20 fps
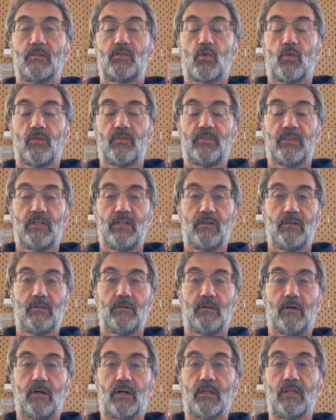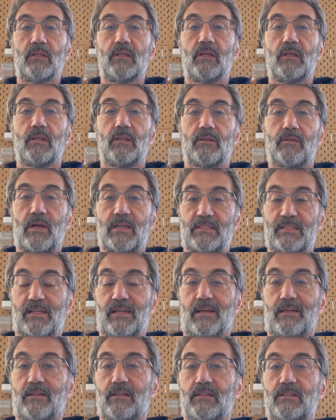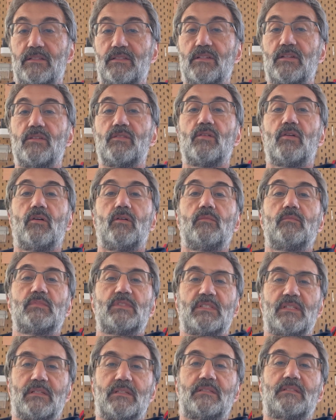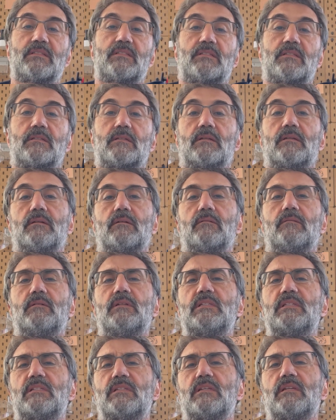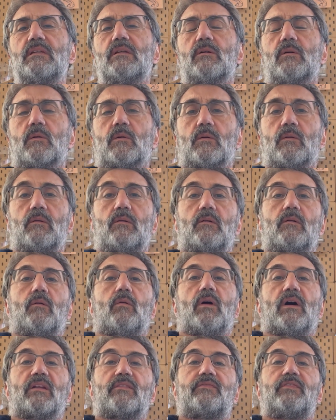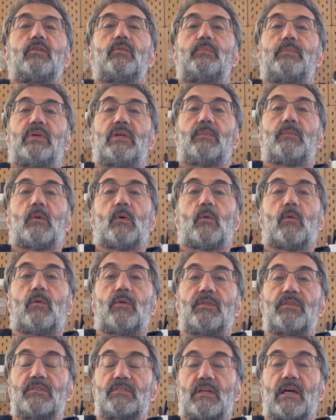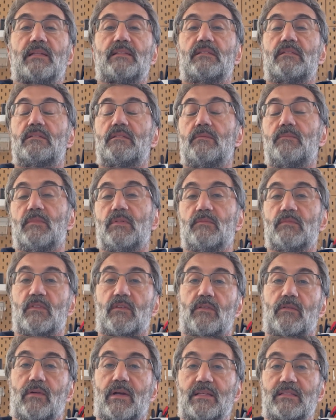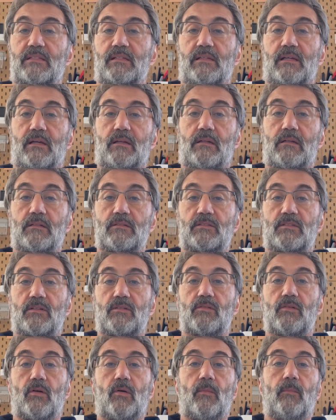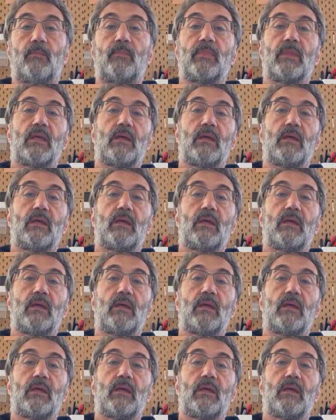Short video on thoracic outlet syndrome, since we see quite a few people with signs and symptoms of thoracic outlet syndrome.